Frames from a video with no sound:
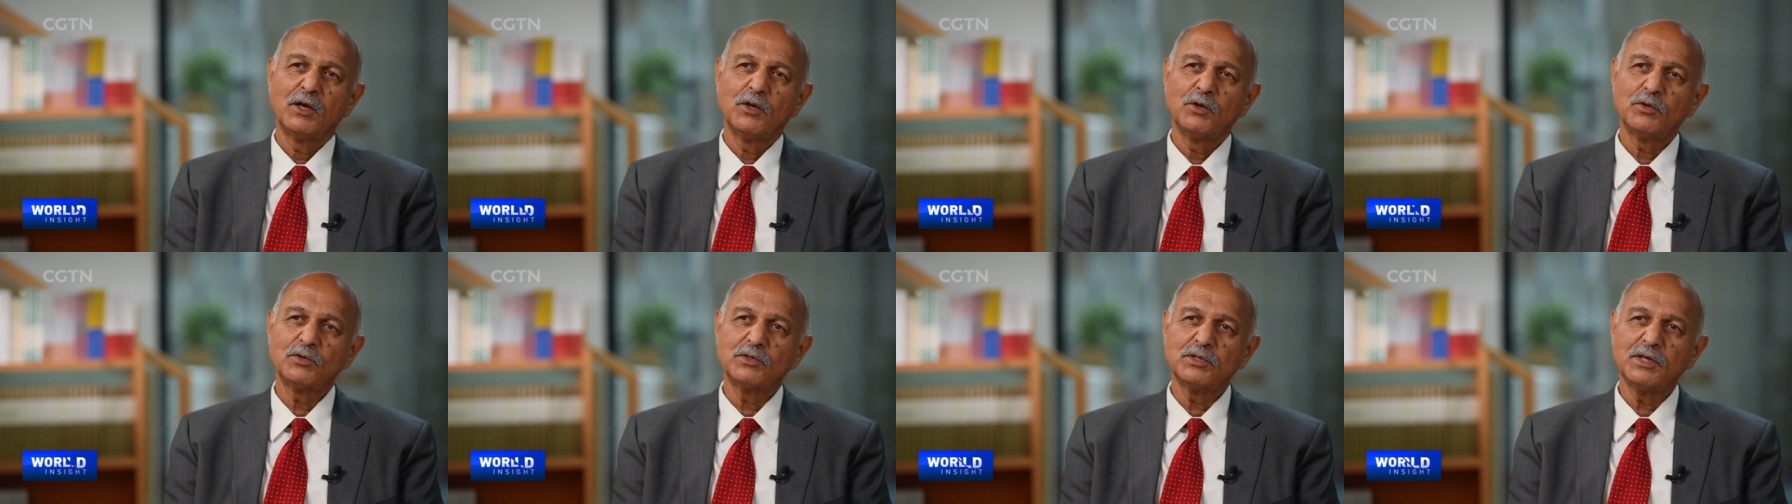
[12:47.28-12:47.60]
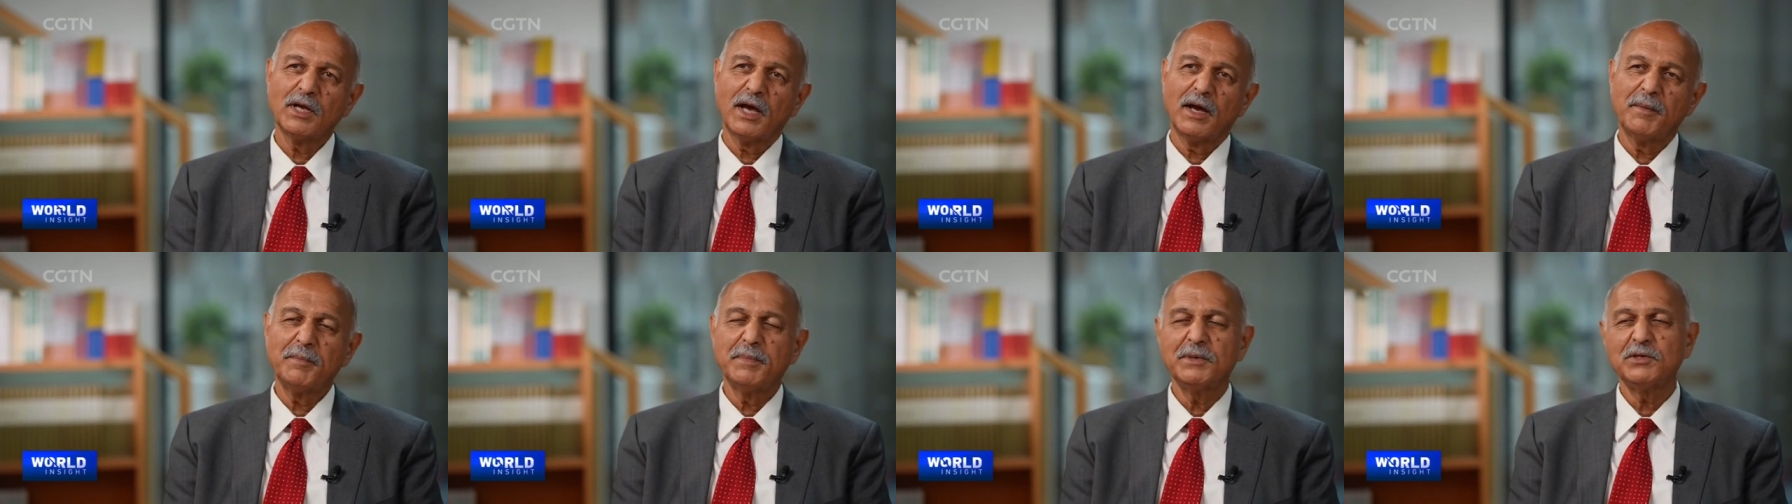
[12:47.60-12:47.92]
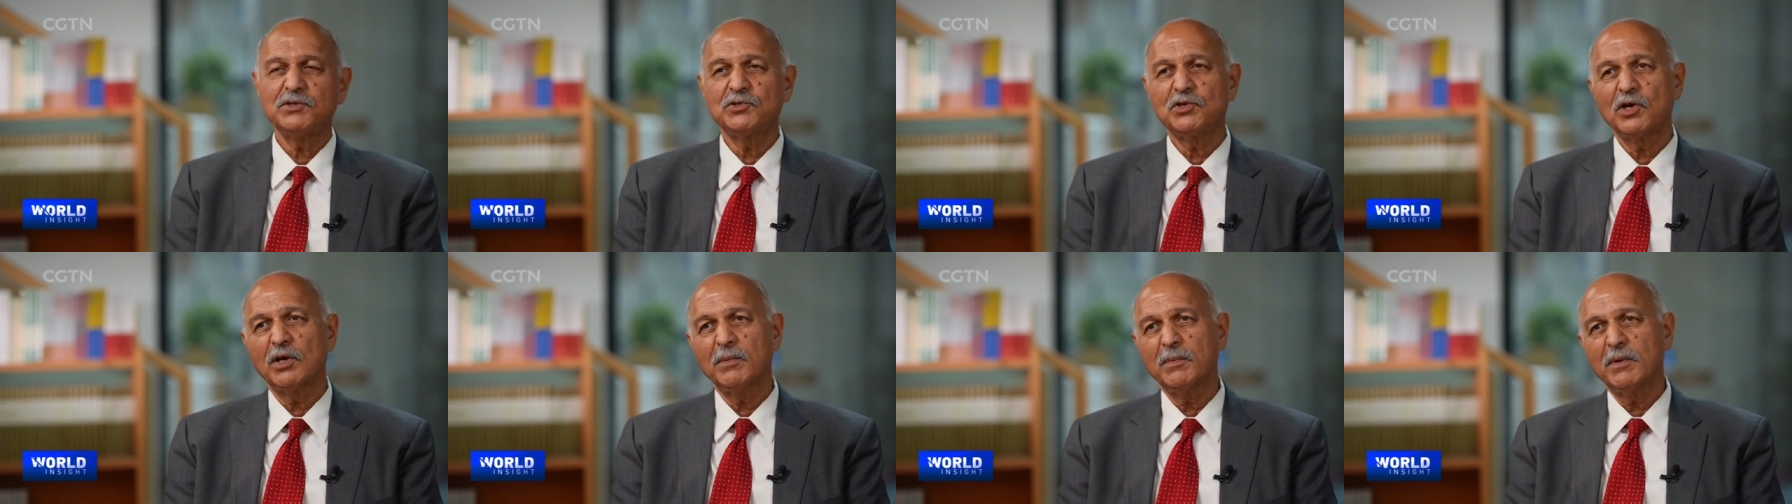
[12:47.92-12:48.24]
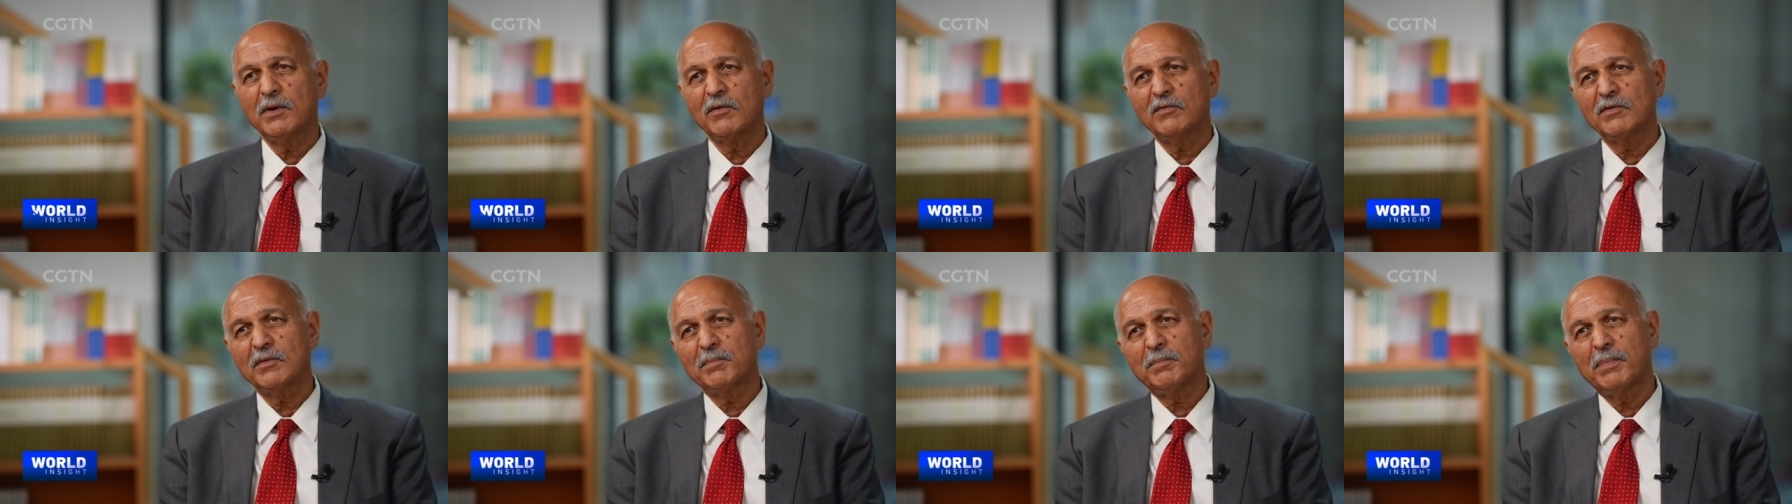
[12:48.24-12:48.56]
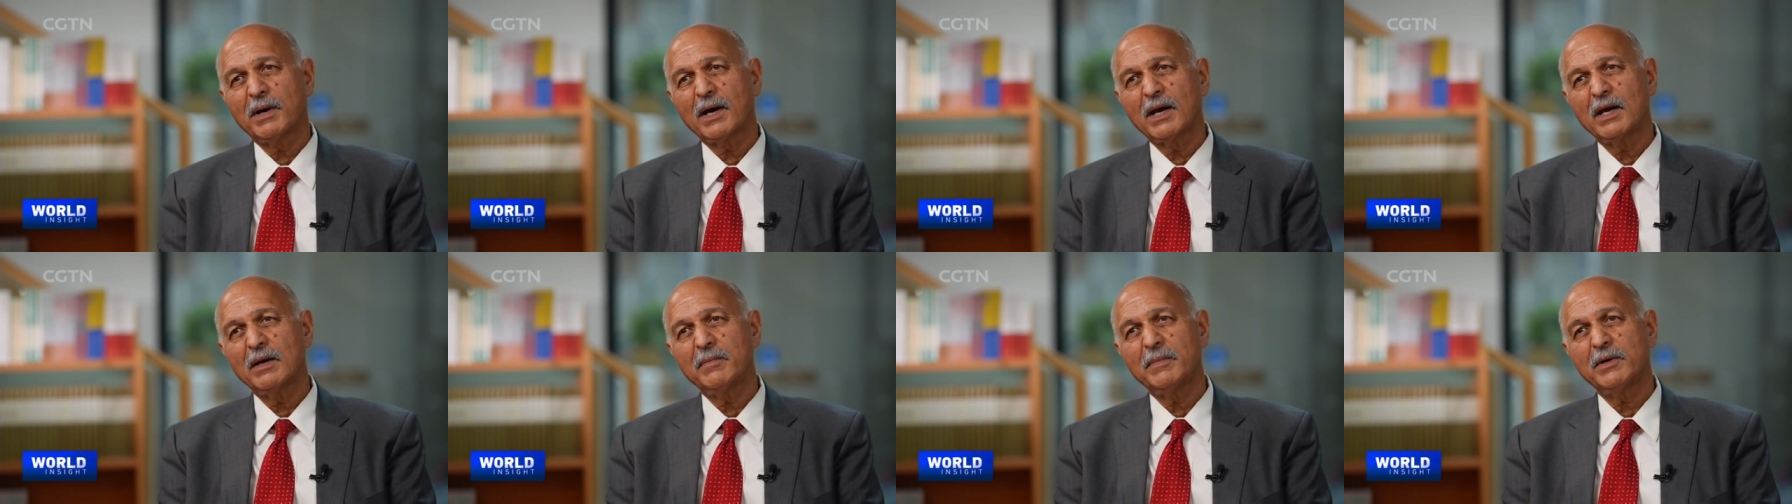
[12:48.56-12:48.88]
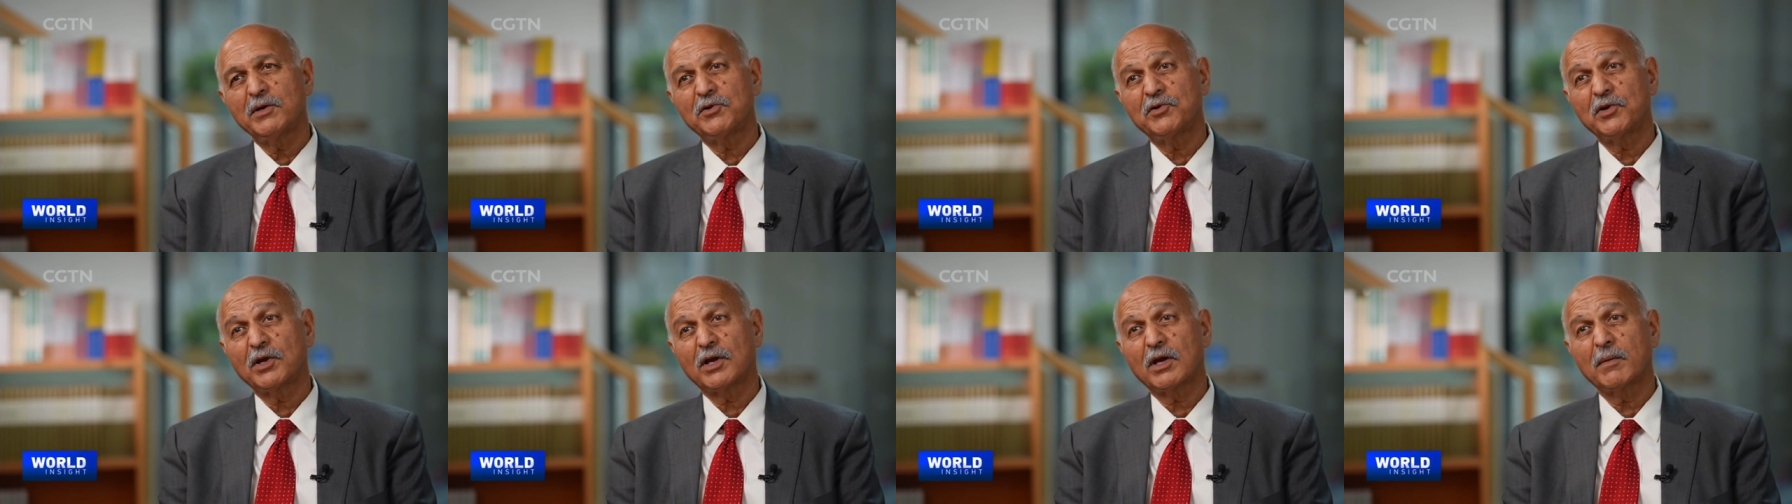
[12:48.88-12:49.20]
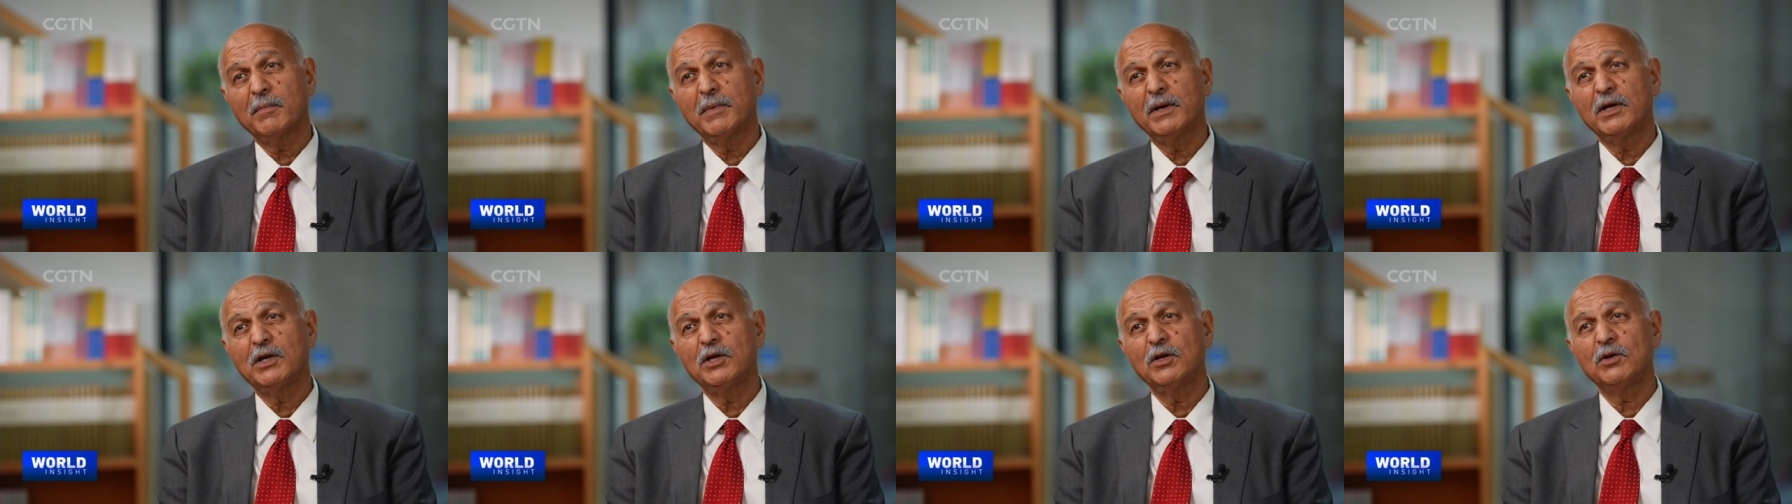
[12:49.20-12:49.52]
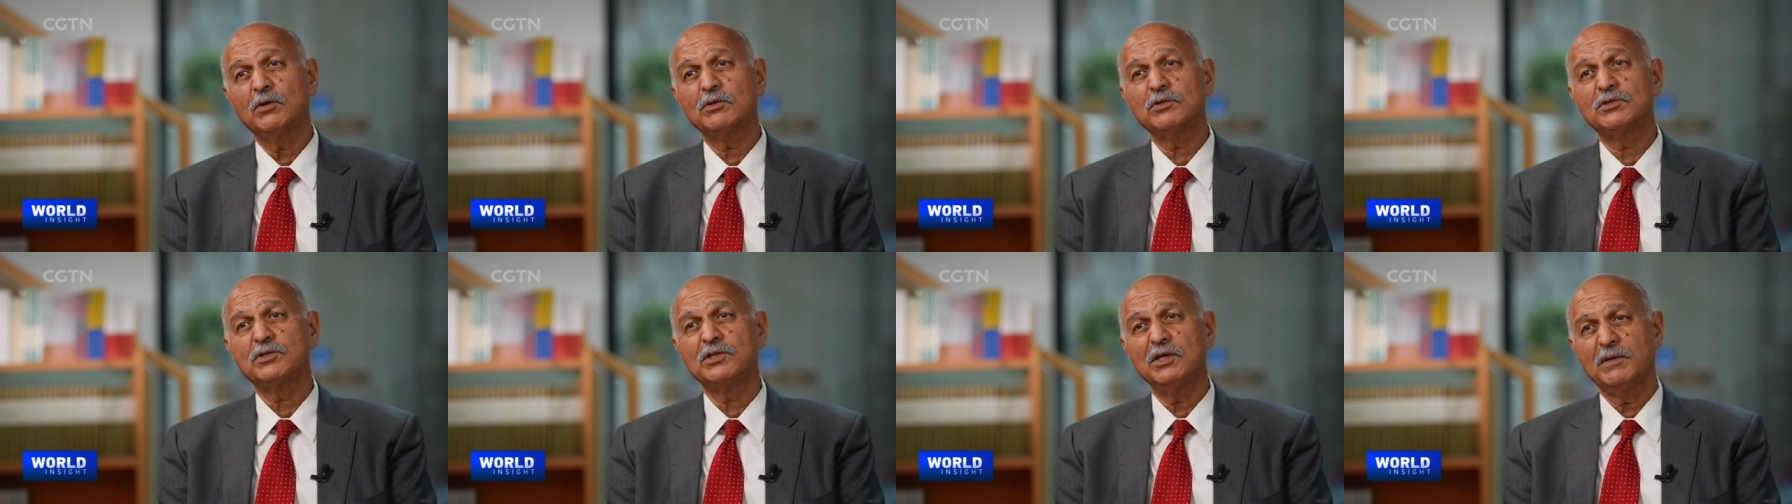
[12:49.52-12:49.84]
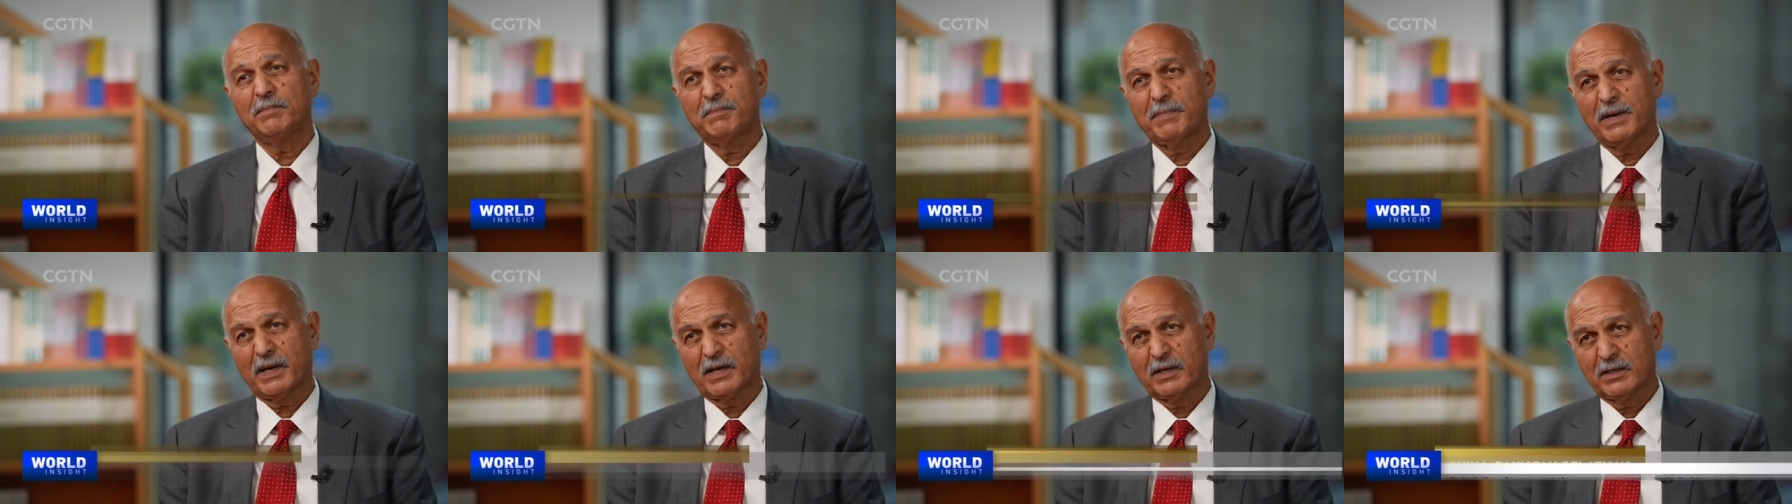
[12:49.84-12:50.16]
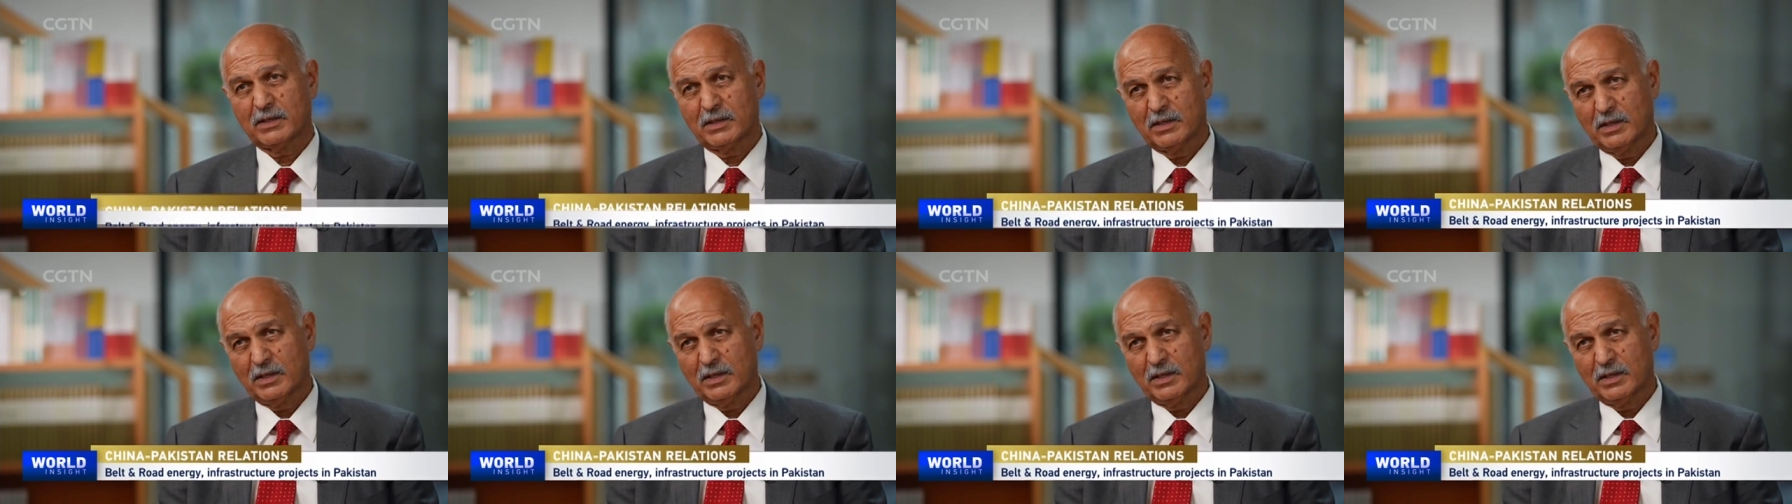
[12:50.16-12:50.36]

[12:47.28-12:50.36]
You see, I've been chairman of the parliamentary committee on CPEC,